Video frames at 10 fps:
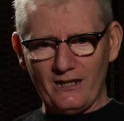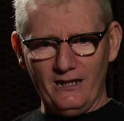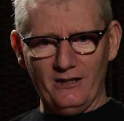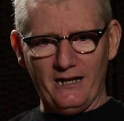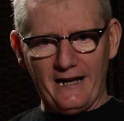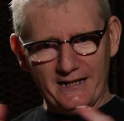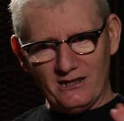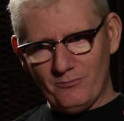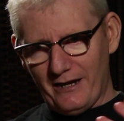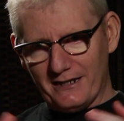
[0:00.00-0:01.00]
I had
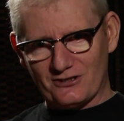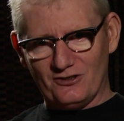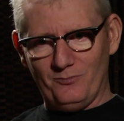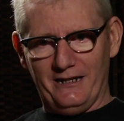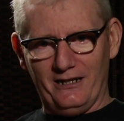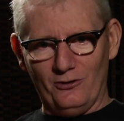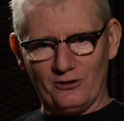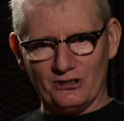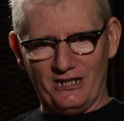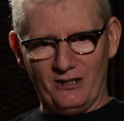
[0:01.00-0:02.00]
them mastered by a
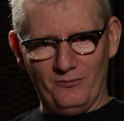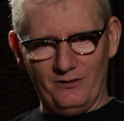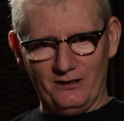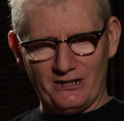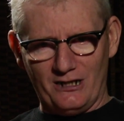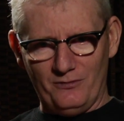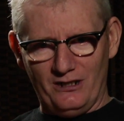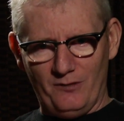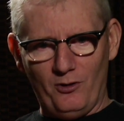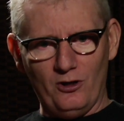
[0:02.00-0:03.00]
local
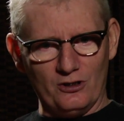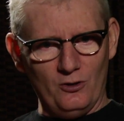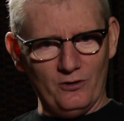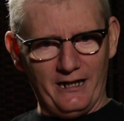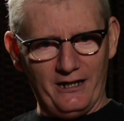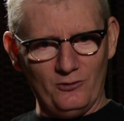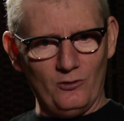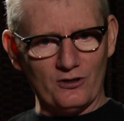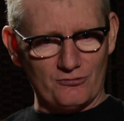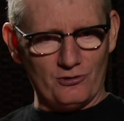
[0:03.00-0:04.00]
gentleman, Paul Gauguin, who
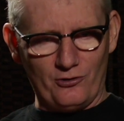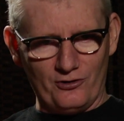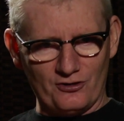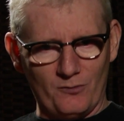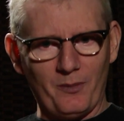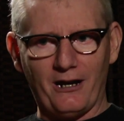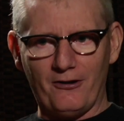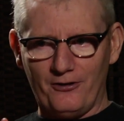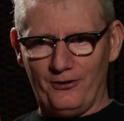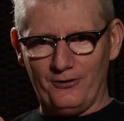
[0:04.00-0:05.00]
also records under
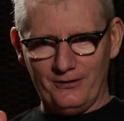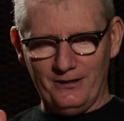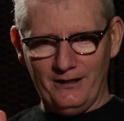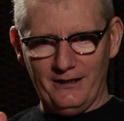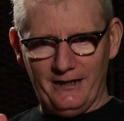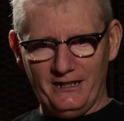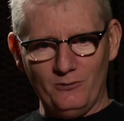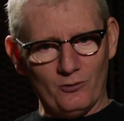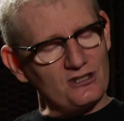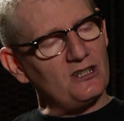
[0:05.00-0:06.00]
Paranerd, and he
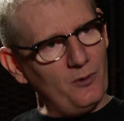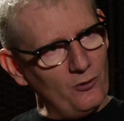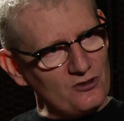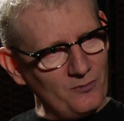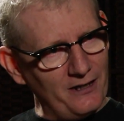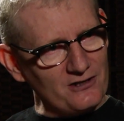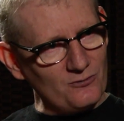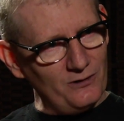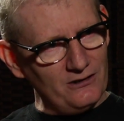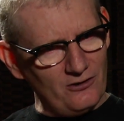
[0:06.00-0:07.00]
works at the Postman
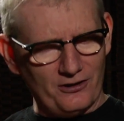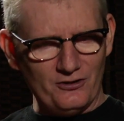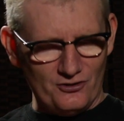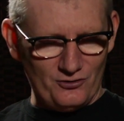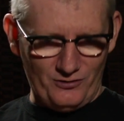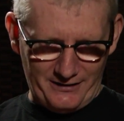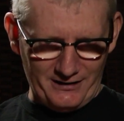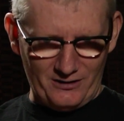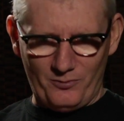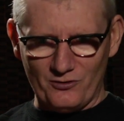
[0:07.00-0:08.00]
Suite, or used to. I
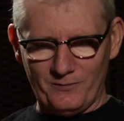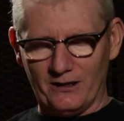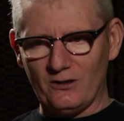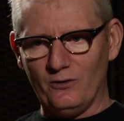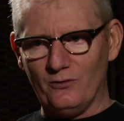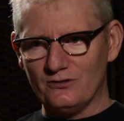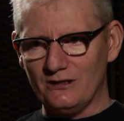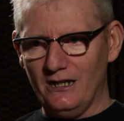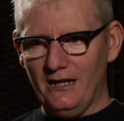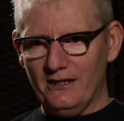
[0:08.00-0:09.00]
think the Postman closed.
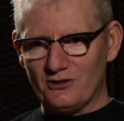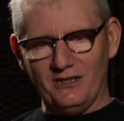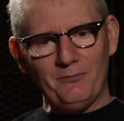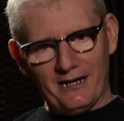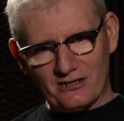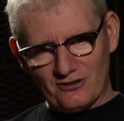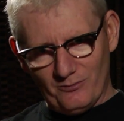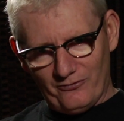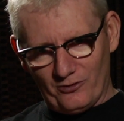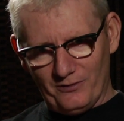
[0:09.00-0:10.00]
So he mastered
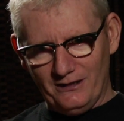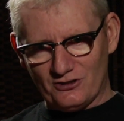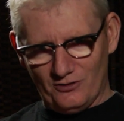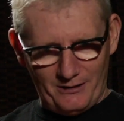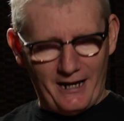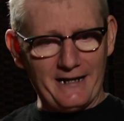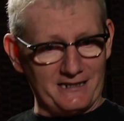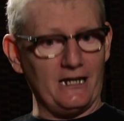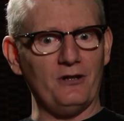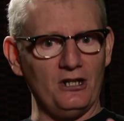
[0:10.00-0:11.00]
them for me. So I had a
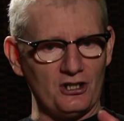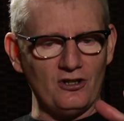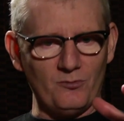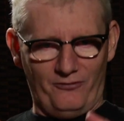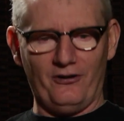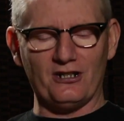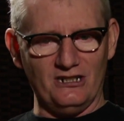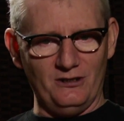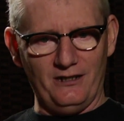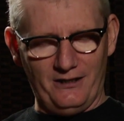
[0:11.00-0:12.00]
sound engineer
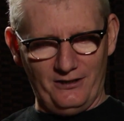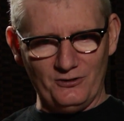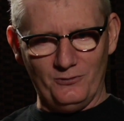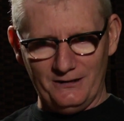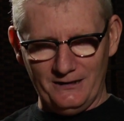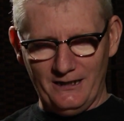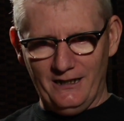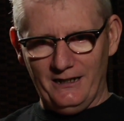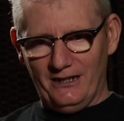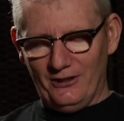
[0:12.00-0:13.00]
professionally do it,
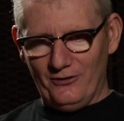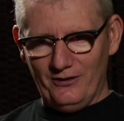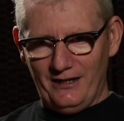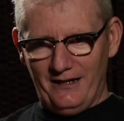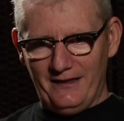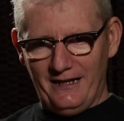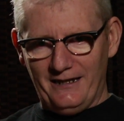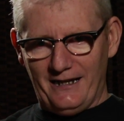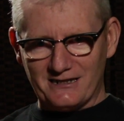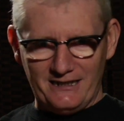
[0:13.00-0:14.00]
and
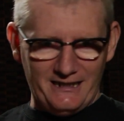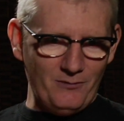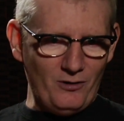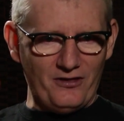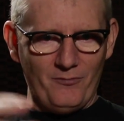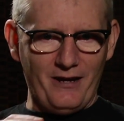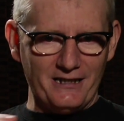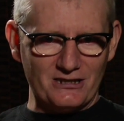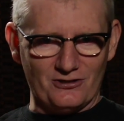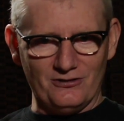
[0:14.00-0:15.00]
then I sent him off the
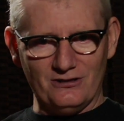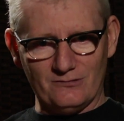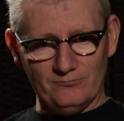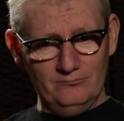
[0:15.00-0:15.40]
masters,